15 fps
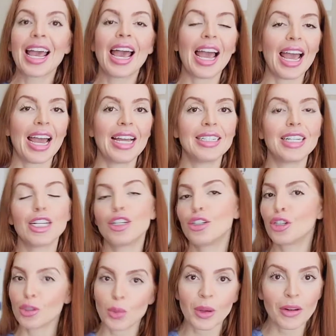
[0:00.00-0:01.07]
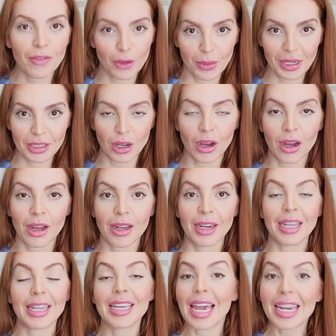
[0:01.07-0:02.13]
And you just want to focus on
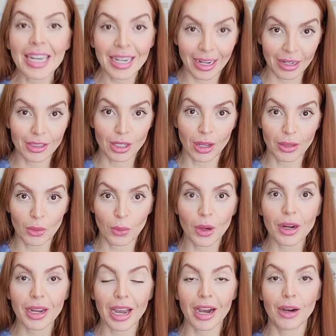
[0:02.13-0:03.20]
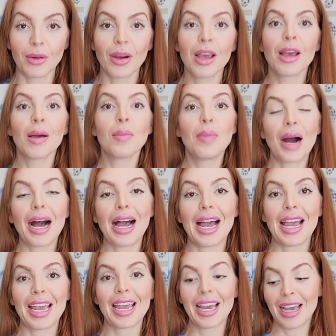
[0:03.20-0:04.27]
getting in a solid workout
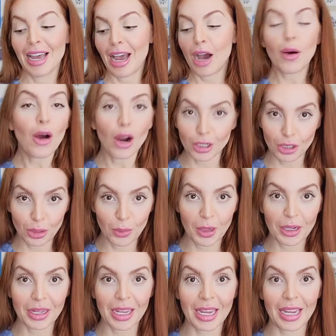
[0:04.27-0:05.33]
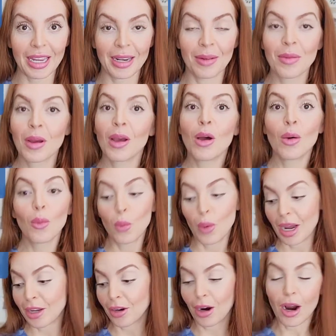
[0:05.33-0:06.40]
by how hard you're working,
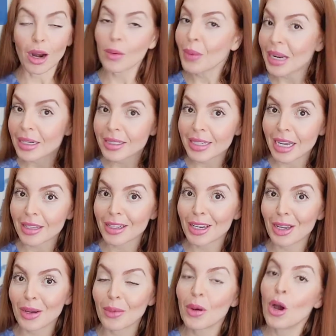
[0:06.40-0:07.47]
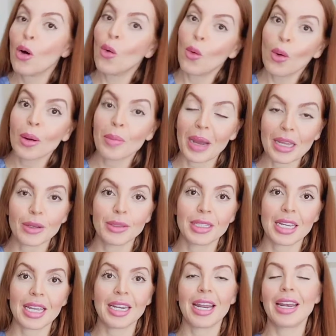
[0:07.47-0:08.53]
what your heart rate is telling you, or by
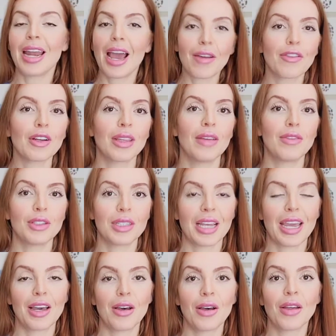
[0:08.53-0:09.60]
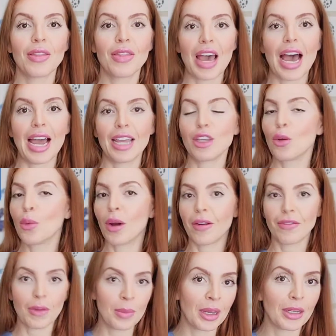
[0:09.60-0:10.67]
using an effort level scale that you are
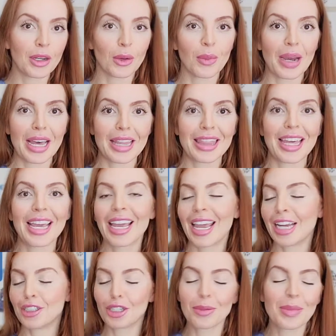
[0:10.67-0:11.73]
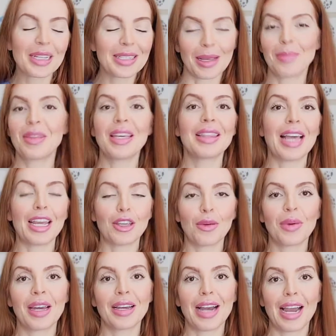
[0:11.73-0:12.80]
familiar with. It should be something that you
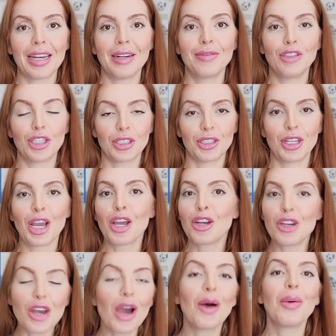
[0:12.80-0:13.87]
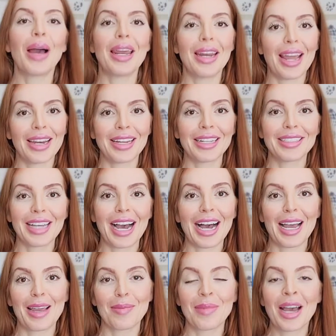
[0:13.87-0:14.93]
can kind of just know at any
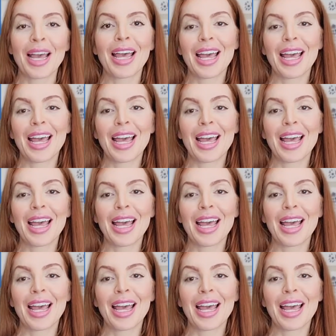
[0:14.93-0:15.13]
time.